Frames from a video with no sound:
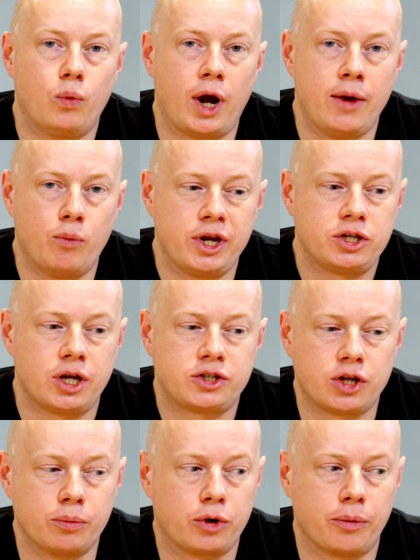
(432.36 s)
in which a
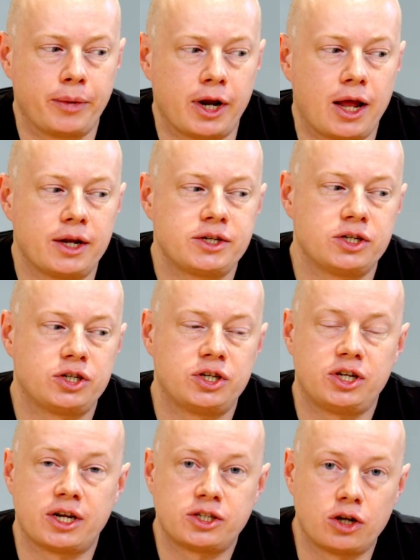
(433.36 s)
subgroup analysis
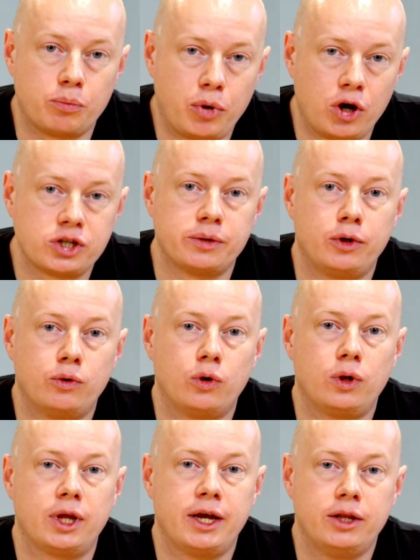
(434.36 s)
suggested a possible
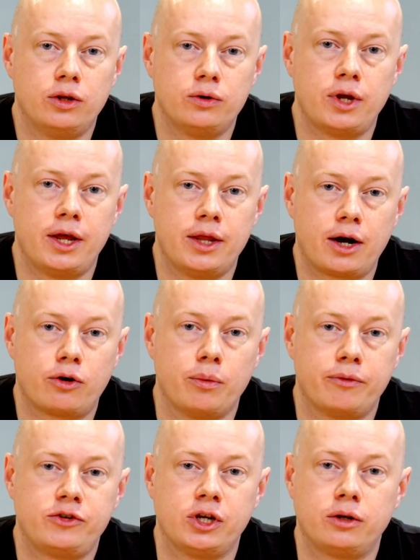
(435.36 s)
role in that
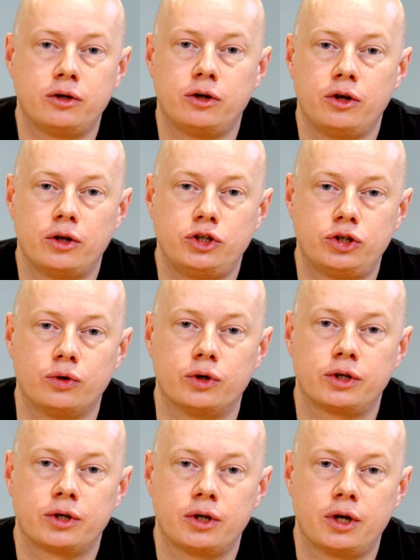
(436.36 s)
group of children who had
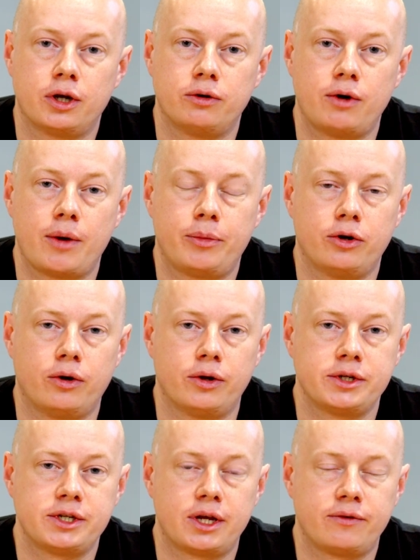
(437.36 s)
short and rapid
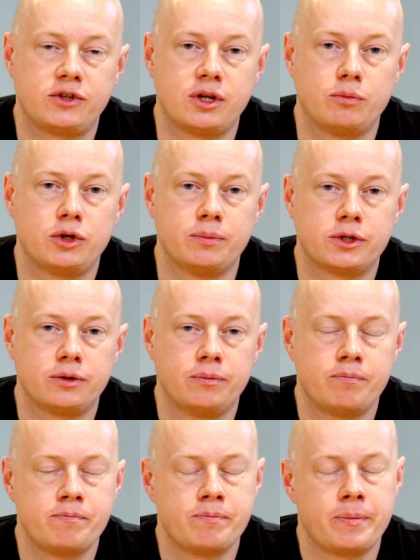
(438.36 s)
onset of symptoms.
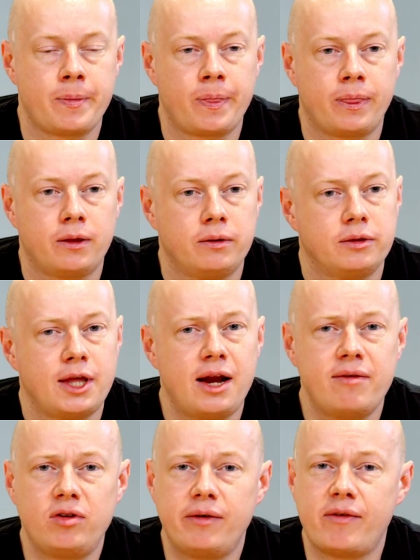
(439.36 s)
The
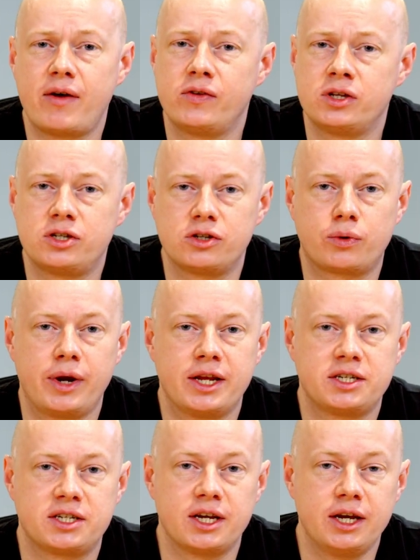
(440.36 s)
level of evidence is
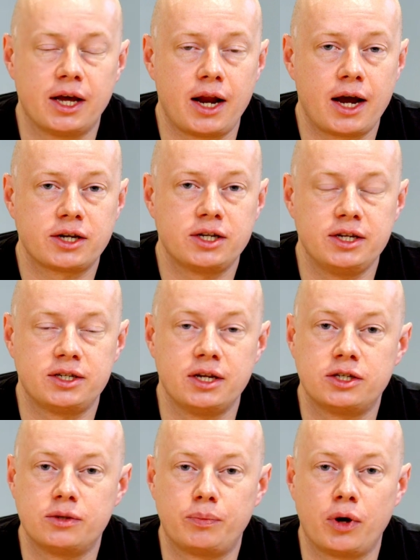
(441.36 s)
grade C, and actually
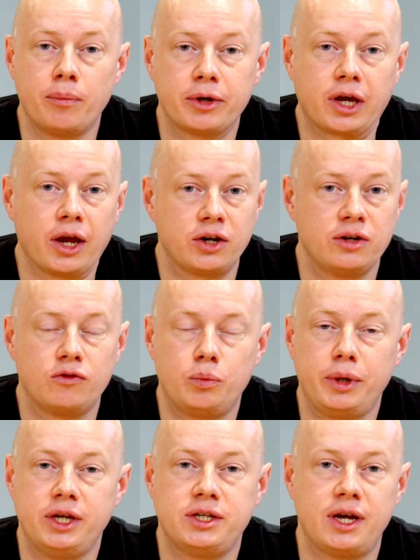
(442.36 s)
since the publication of the
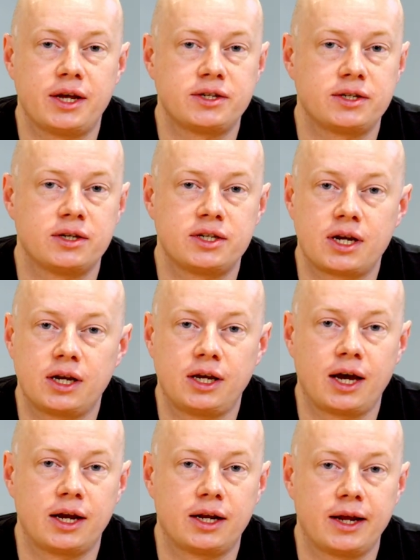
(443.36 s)
BTS and SIGN
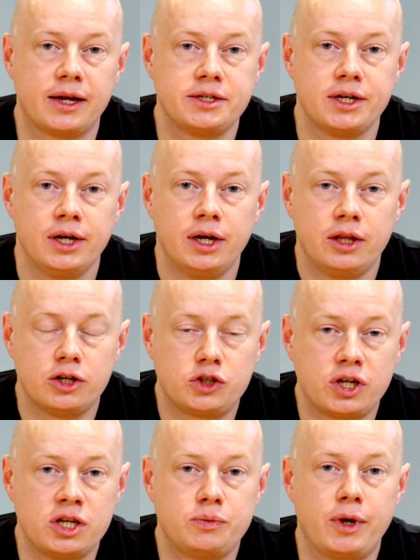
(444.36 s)
guidelines,
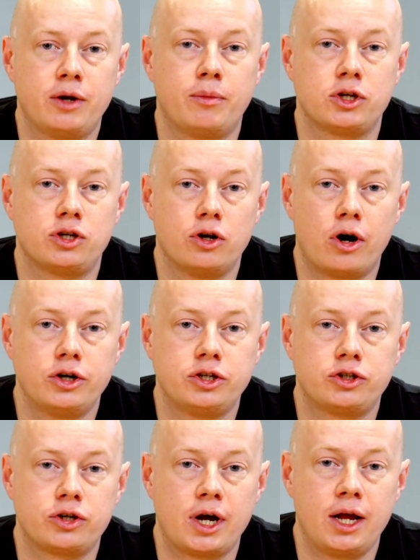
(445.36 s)
there's since been a much
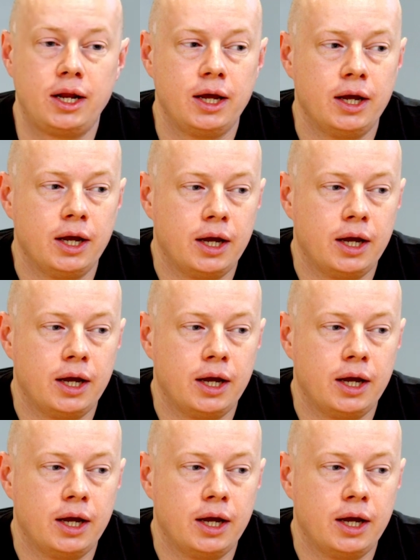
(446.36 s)
larger trial